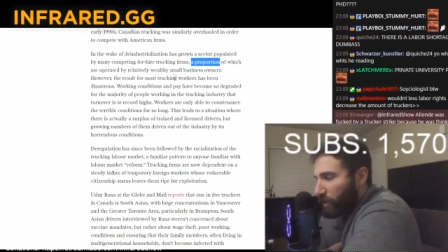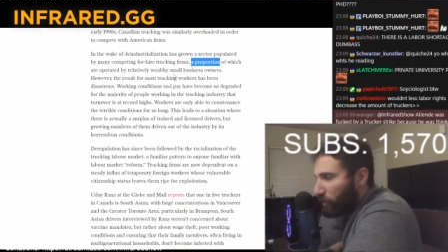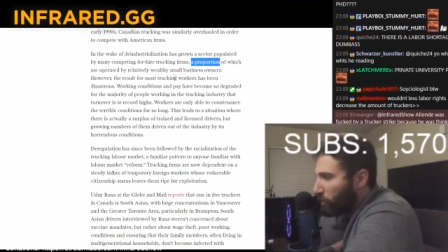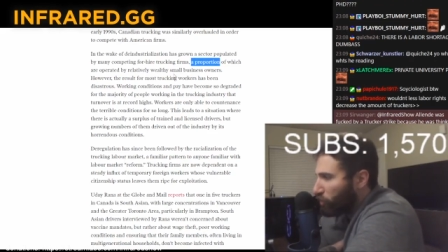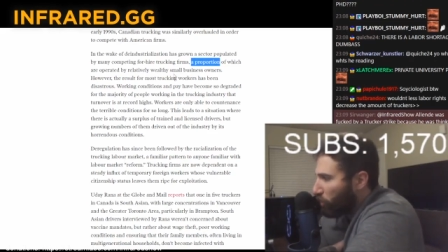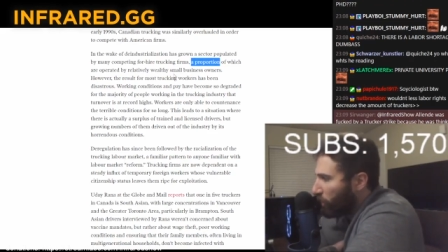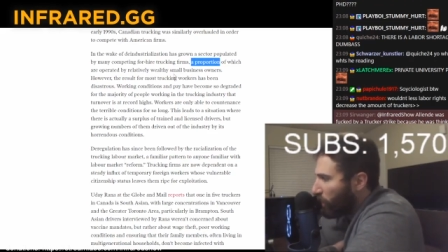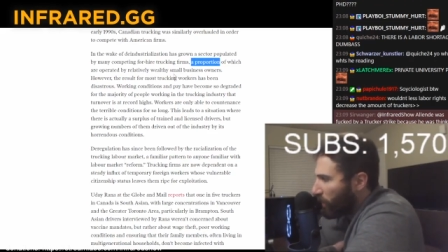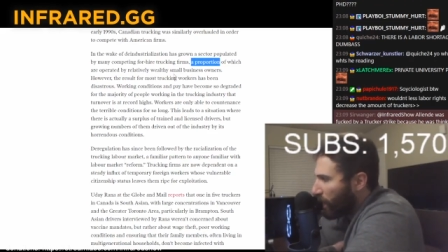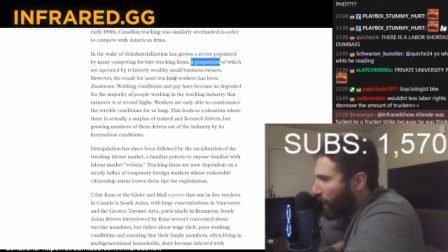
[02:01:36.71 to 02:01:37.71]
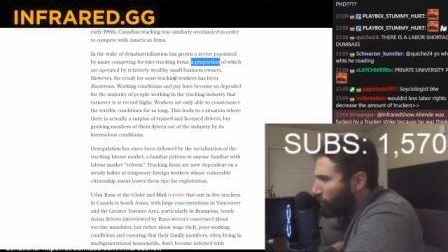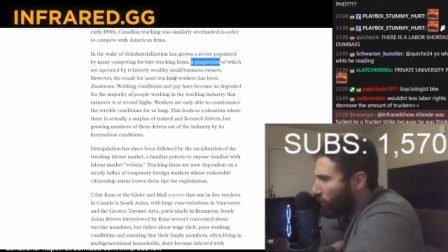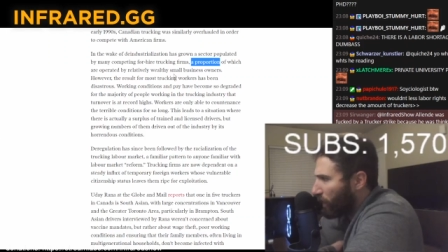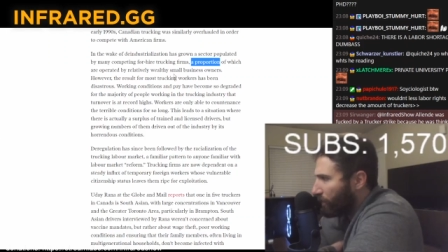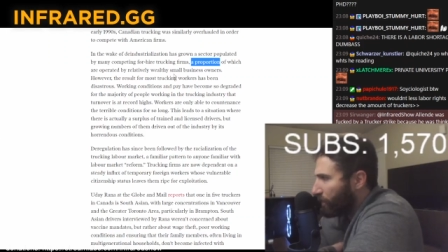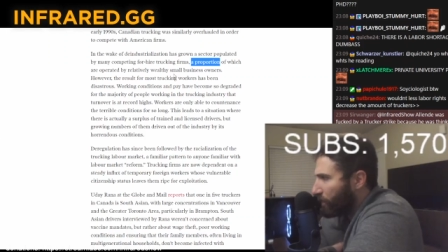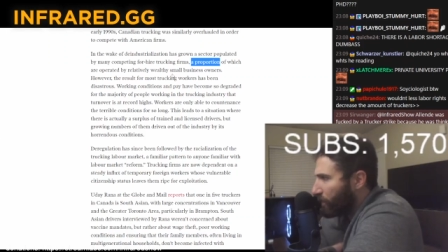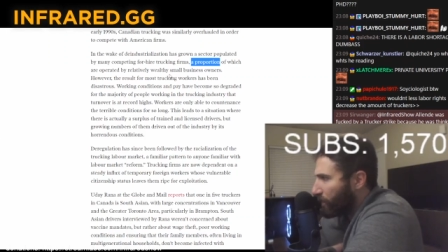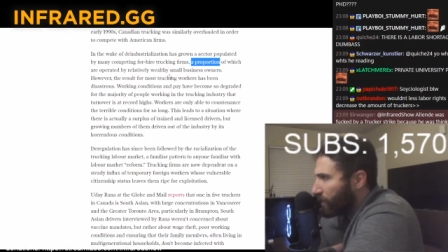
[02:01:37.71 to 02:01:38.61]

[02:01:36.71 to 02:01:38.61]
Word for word: The majority are not wealthy.